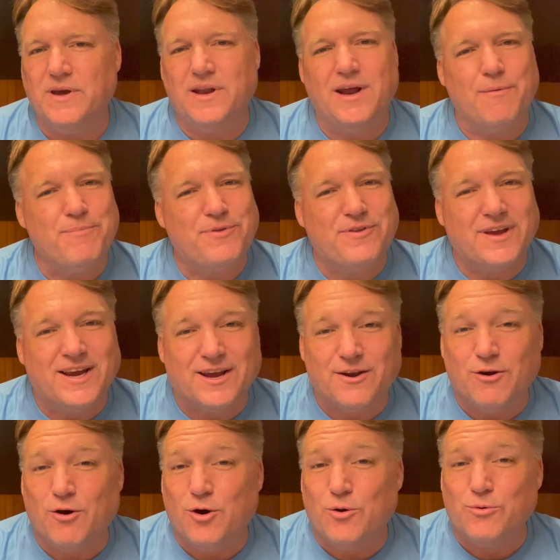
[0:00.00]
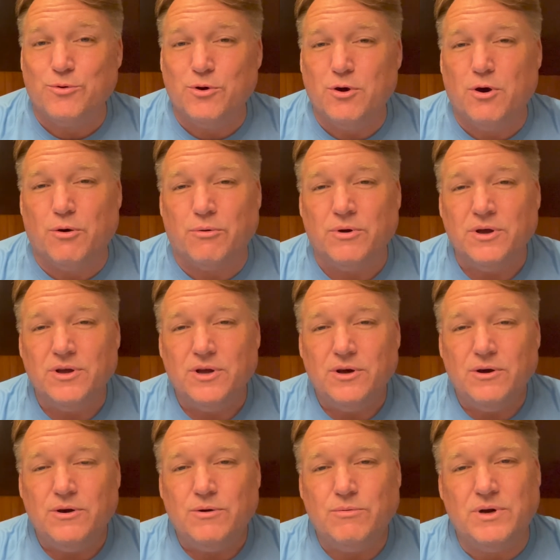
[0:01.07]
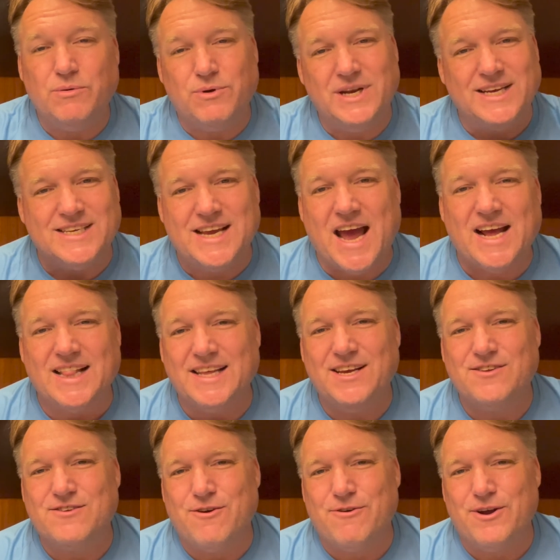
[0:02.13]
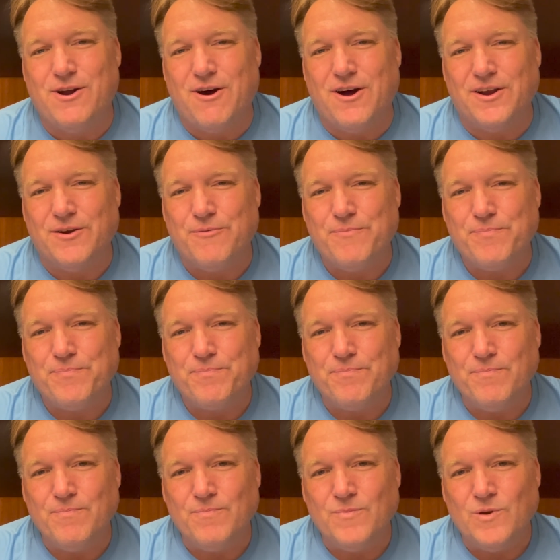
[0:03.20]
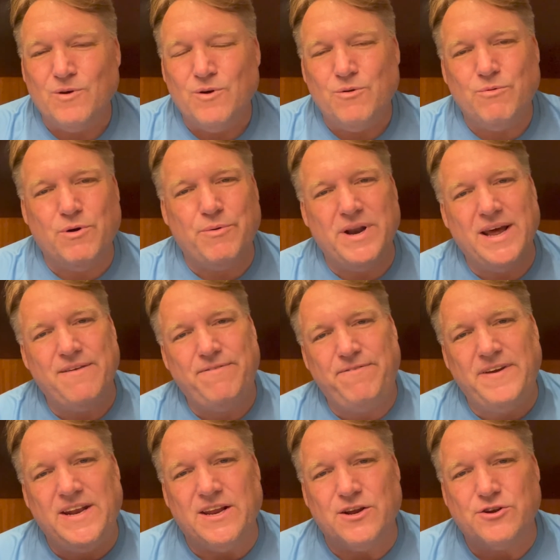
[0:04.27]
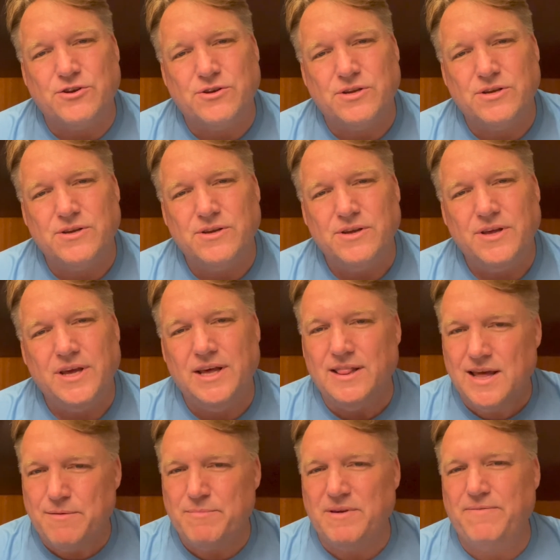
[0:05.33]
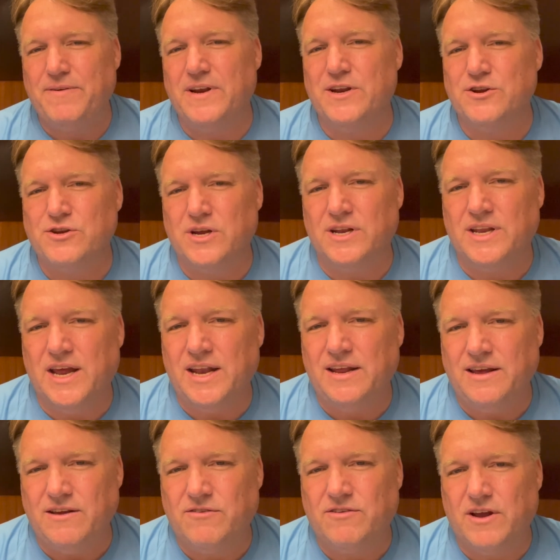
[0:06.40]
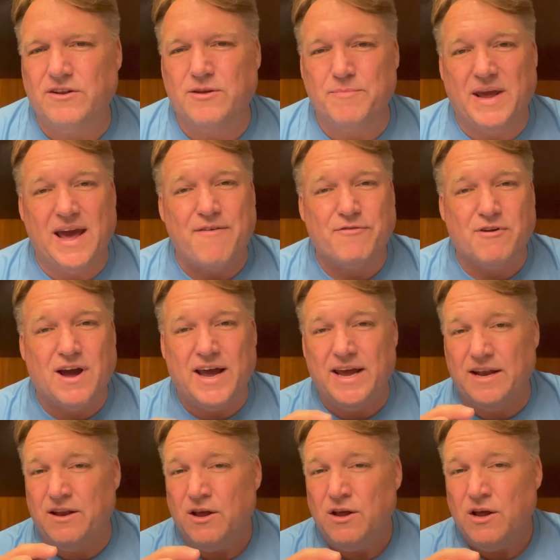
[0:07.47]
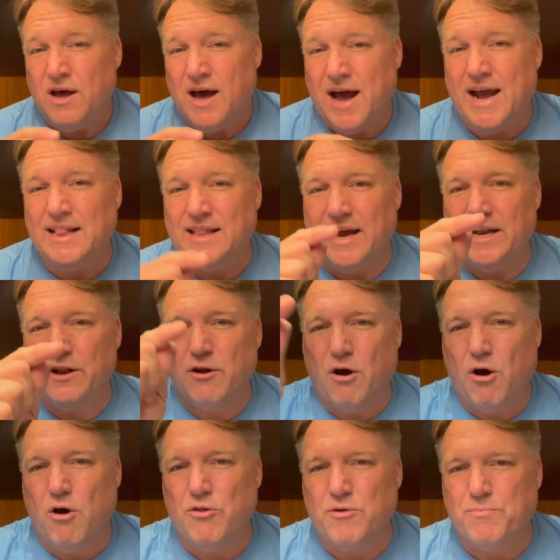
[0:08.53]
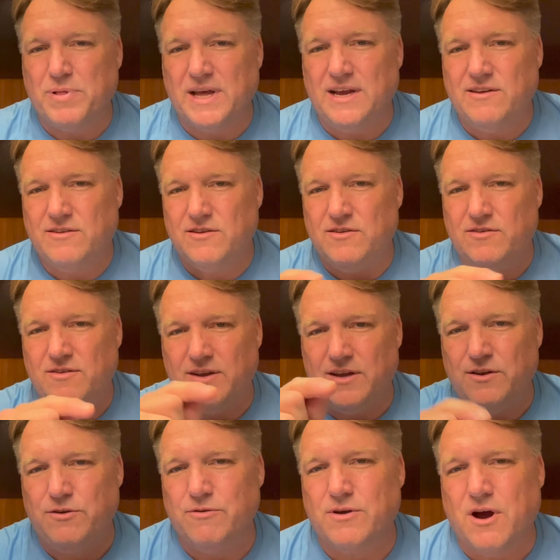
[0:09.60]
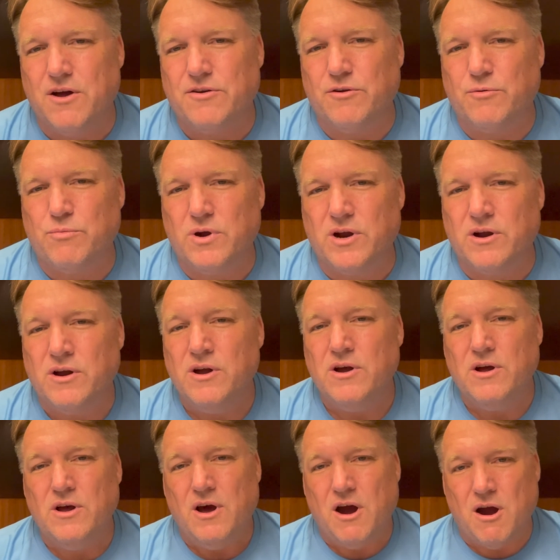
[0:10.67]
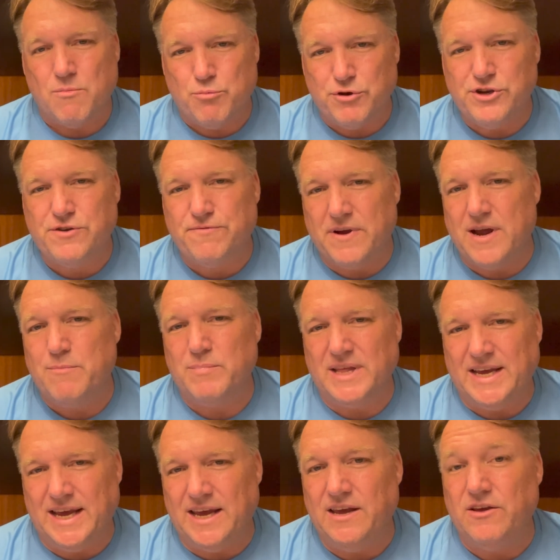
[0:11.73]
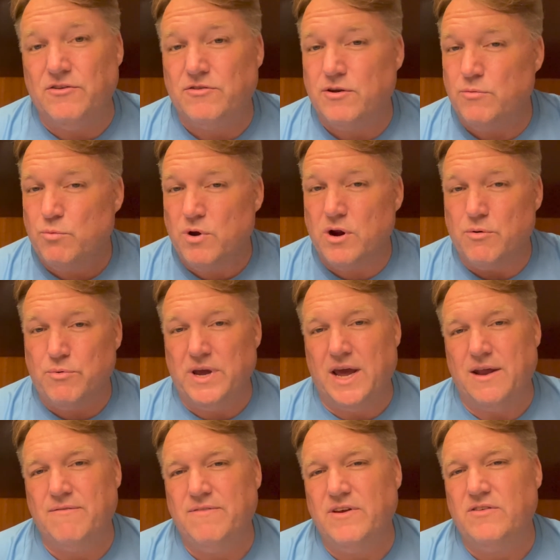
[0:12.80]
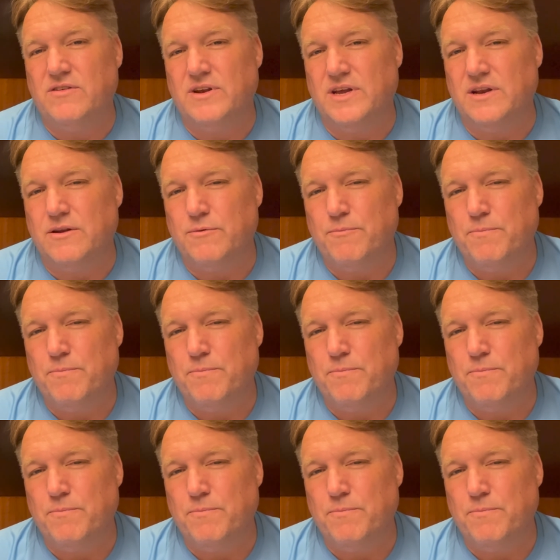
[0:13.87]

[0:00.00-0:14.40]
And I'm thinking, oh no, what exactly is going on? Well, when I finished, he let me finish. And then he said to me, after I had highlighted all the places in Uganda where our Bridge family is and where we had visited,